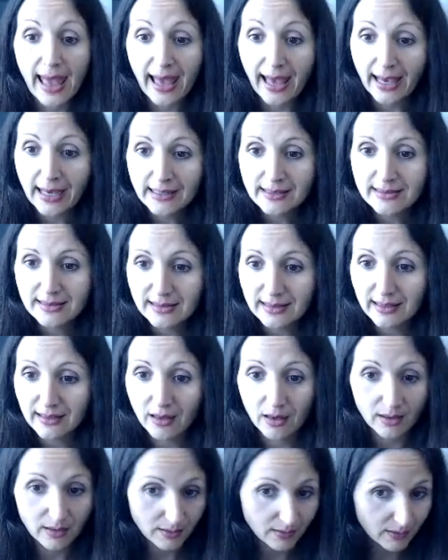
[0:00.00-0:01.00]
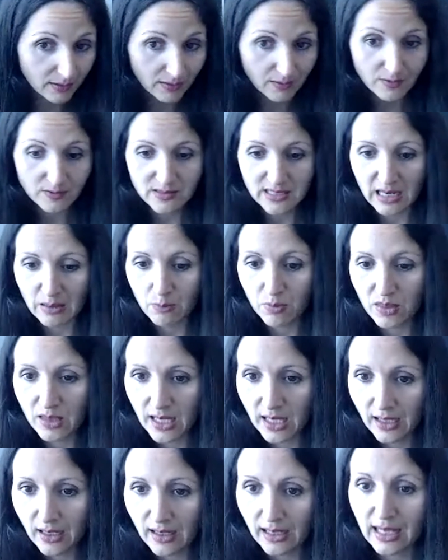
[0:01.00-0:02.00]
And same
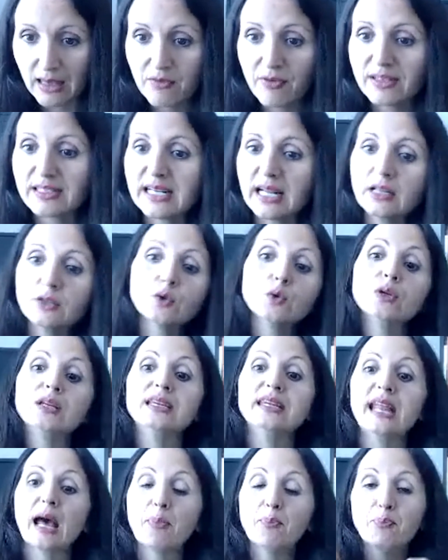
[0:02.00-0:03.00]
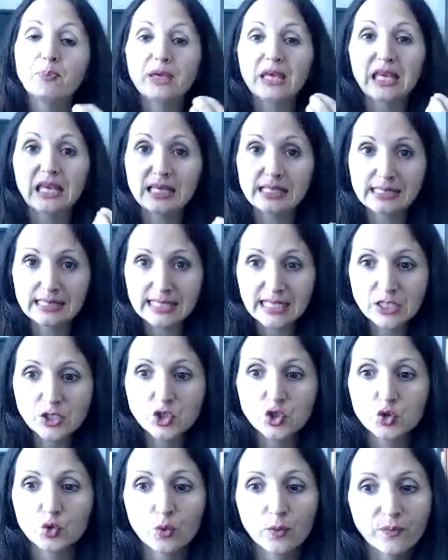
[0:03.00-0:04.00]
thing, if I tell you napisat
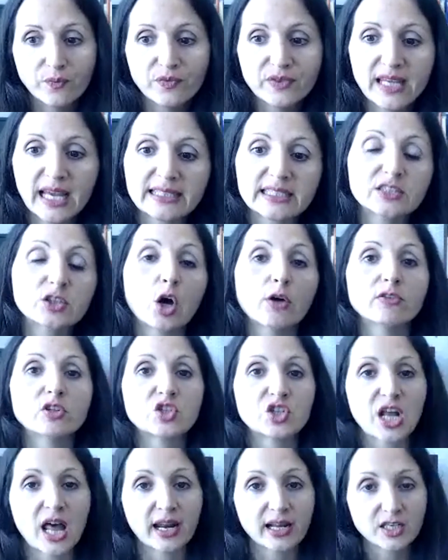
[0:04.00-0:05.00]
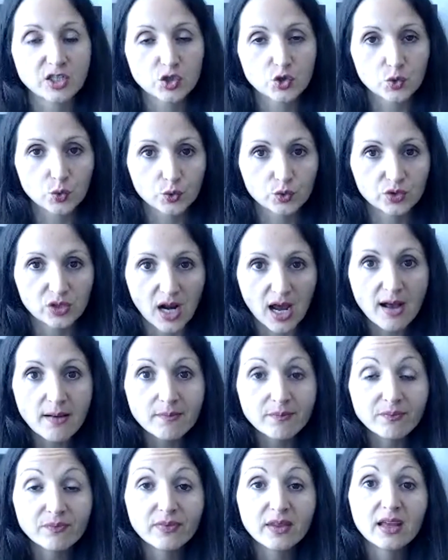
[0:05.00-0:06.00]
ću jedan novi članak sutra,
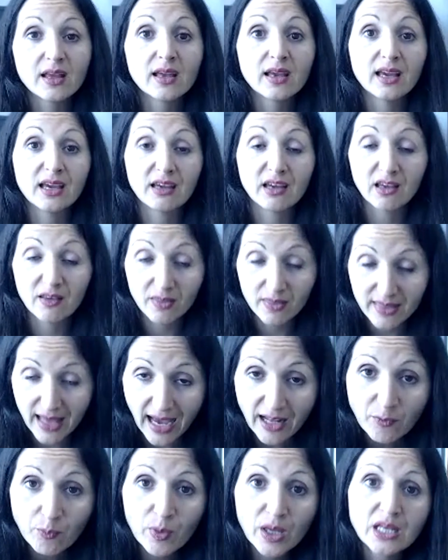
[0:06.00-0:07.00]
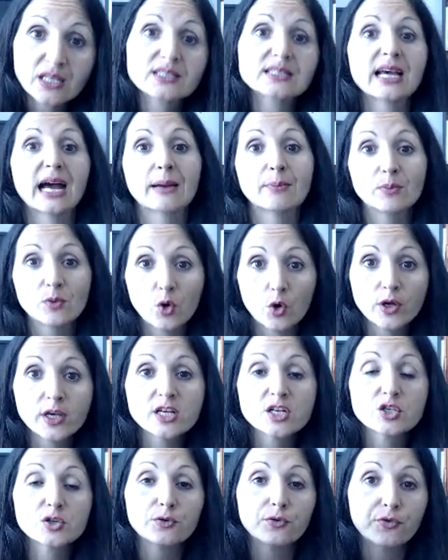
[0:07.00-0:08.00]
that means I'm
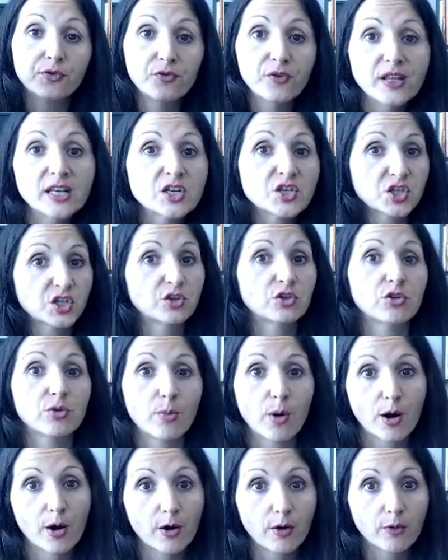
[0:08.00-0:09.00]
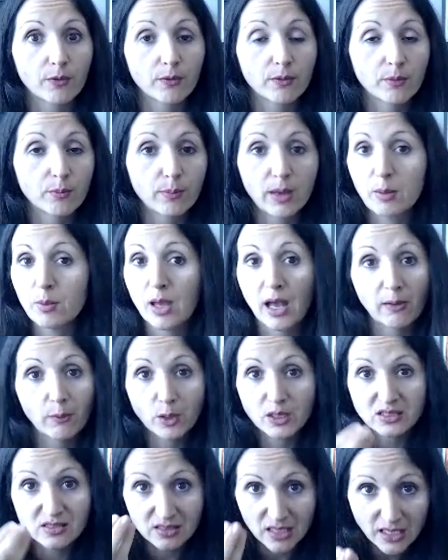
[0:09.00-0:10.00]
going to finish it tomorrow. Maybe I
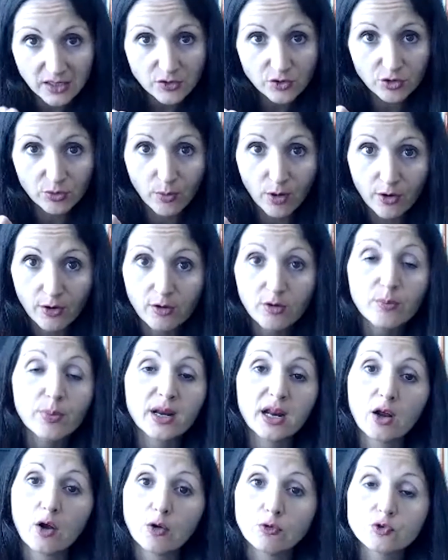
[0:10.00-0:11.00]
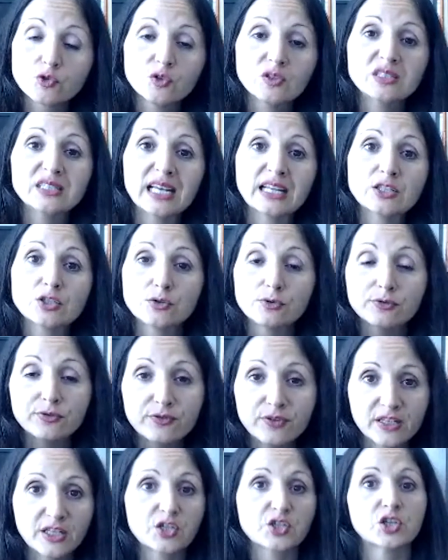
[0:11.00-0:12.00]
will start tomorrow, but I also intend to
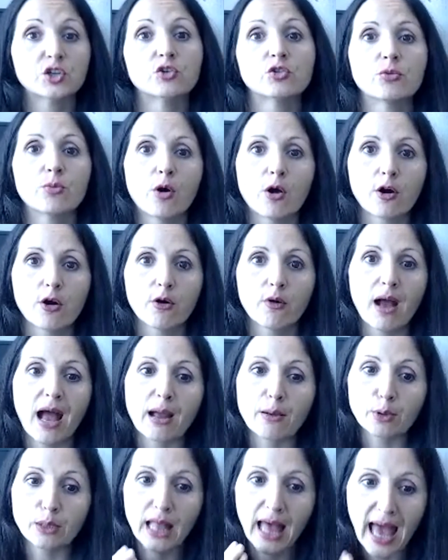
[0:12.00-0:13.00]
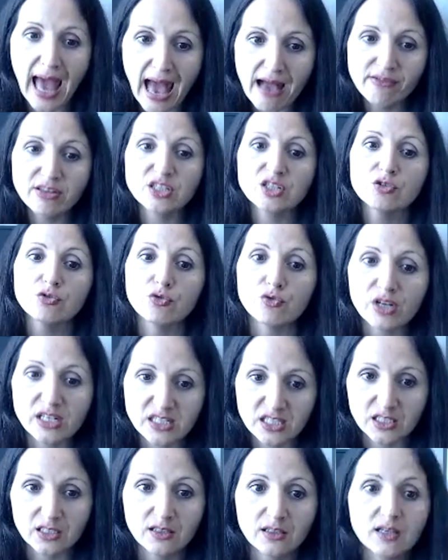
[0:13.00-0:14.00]
finish it tomorrow. I will have it
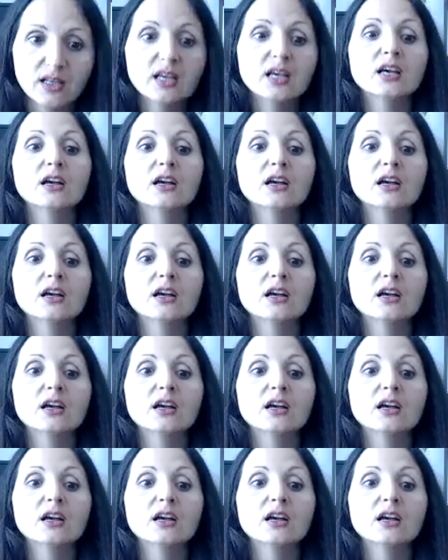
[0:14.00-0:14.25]
written.